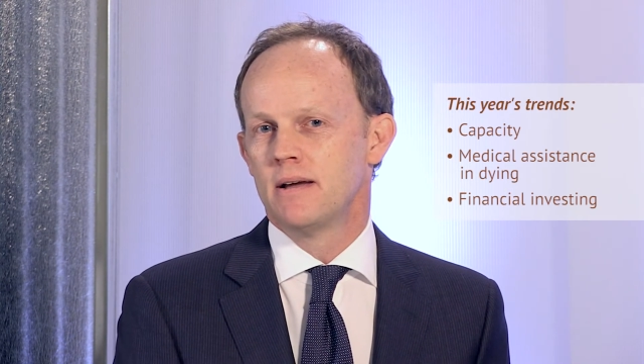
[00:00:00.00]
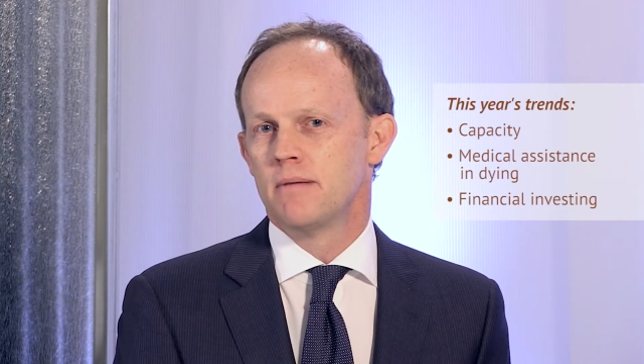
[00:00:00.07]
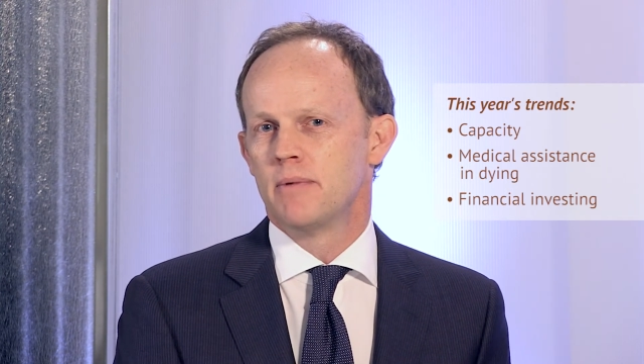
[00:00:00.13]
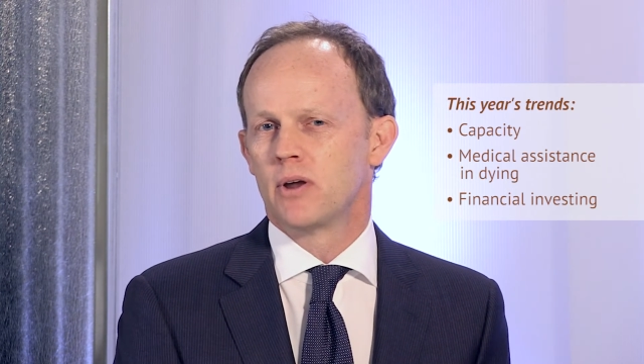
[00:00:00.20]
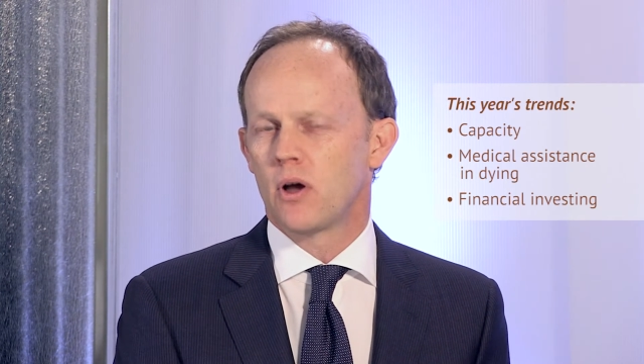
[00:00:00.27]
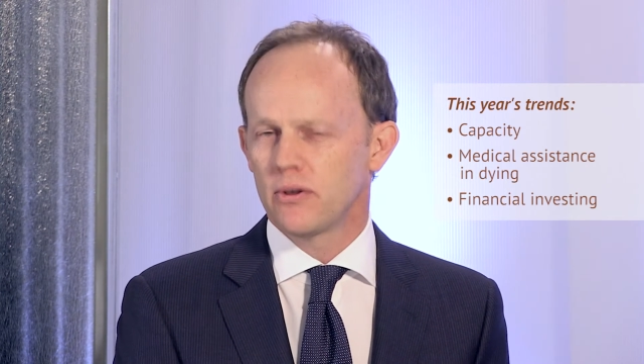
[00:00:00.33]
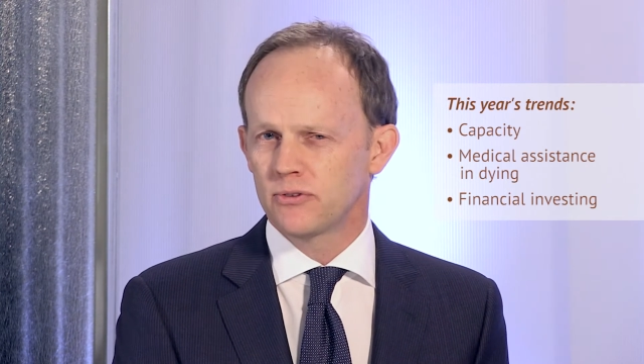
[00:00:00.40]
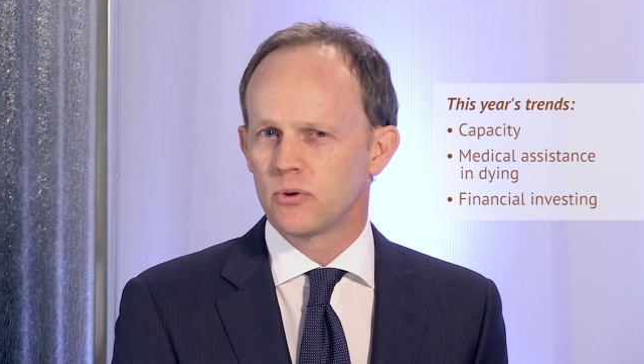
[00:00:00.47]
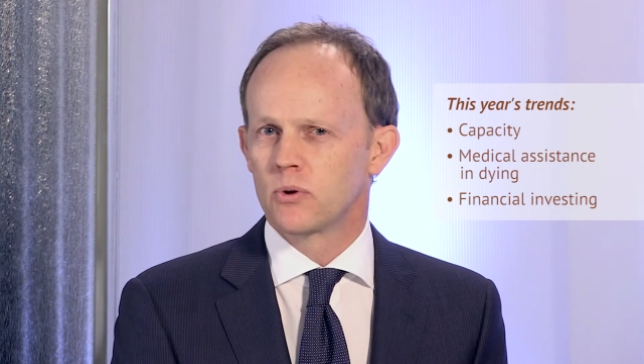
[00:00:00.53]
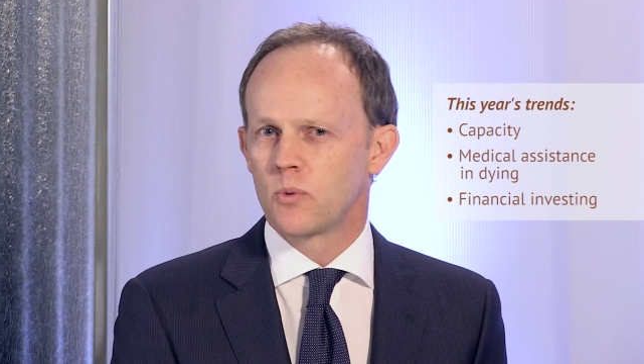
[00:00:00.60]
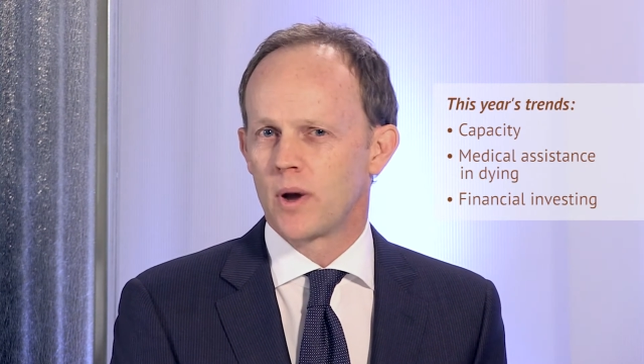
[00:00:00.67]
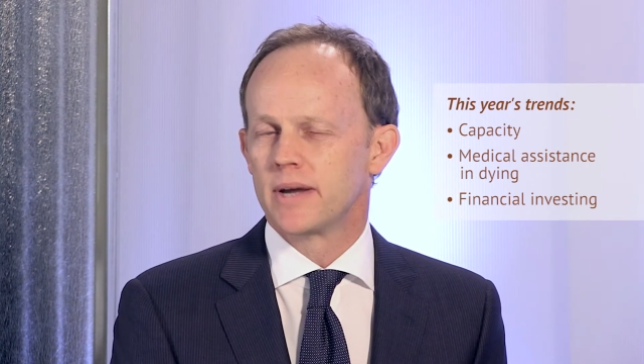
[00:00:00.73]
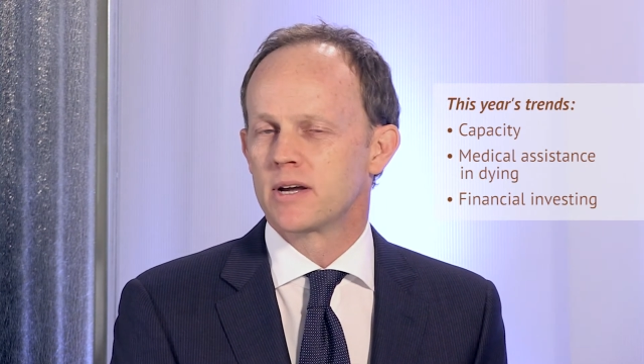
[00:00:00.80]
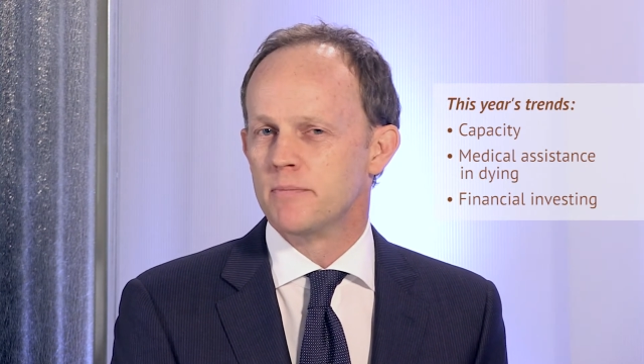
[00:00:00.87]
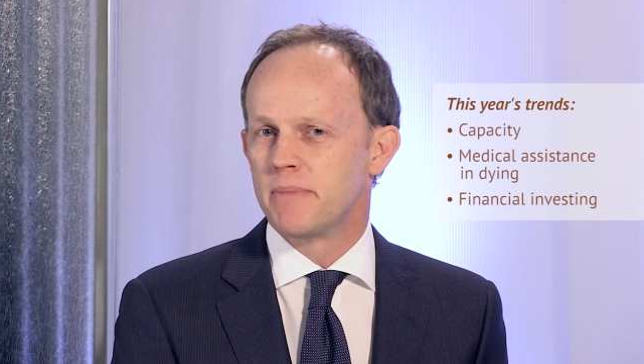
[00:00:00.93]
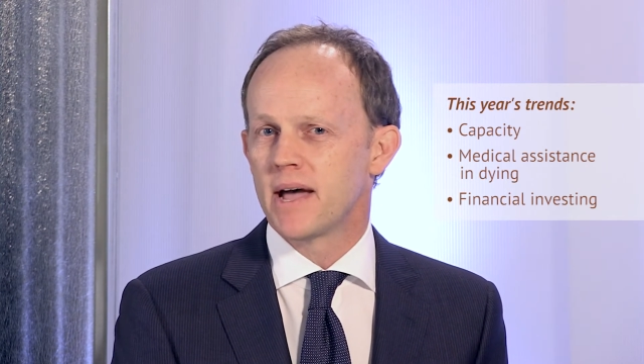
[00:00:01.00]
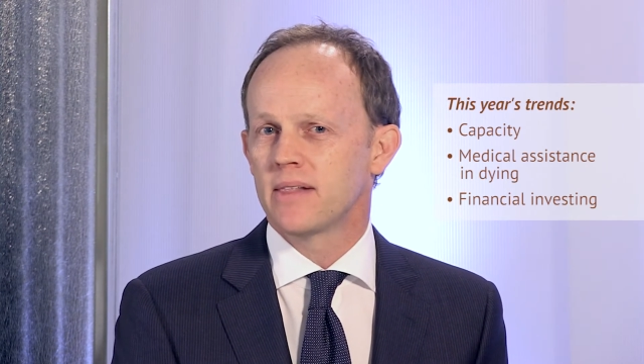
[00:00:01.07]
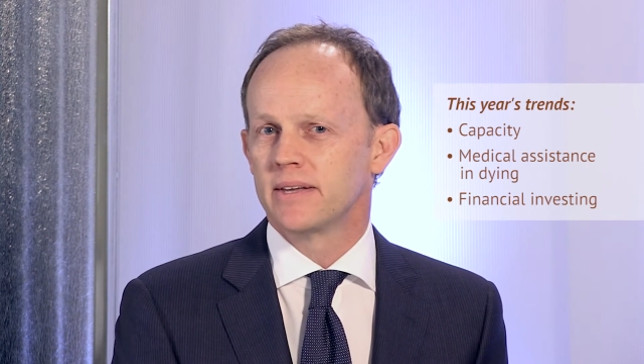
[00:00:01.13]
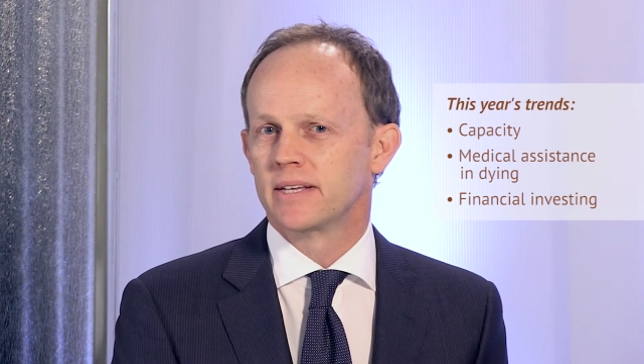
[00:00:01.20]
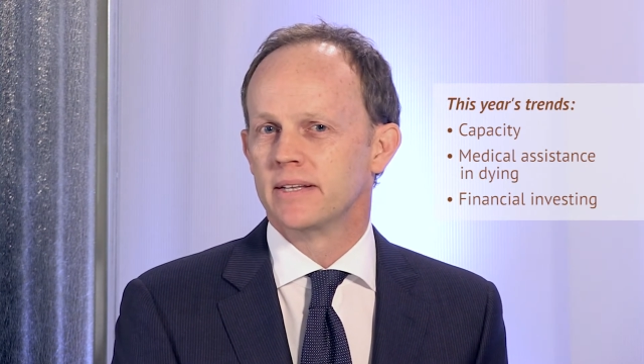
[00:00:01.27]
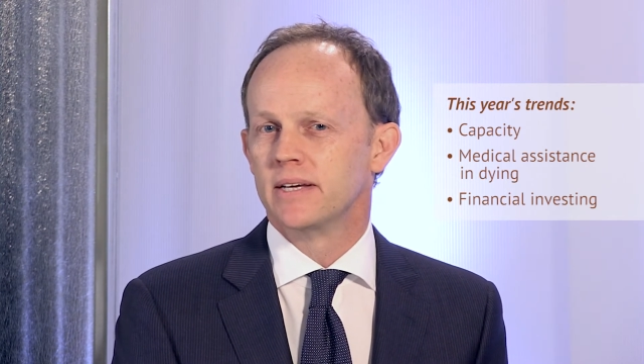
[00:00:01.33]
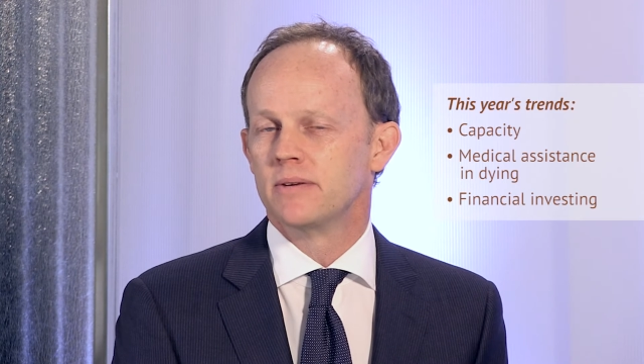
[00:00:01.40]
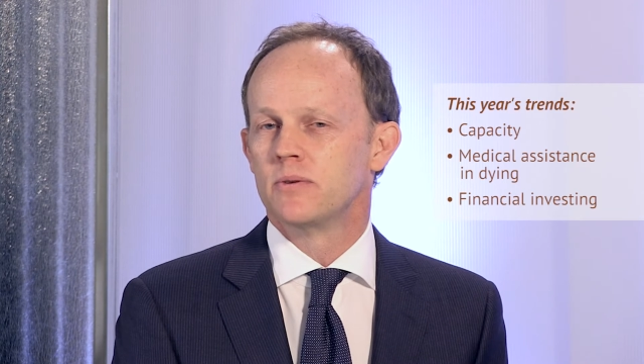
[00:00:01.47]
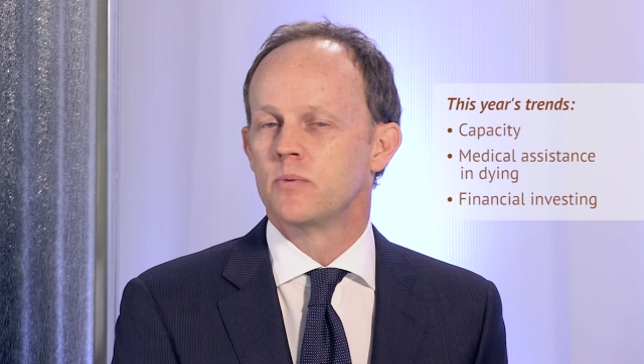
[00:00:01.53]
But also, quite compellingly,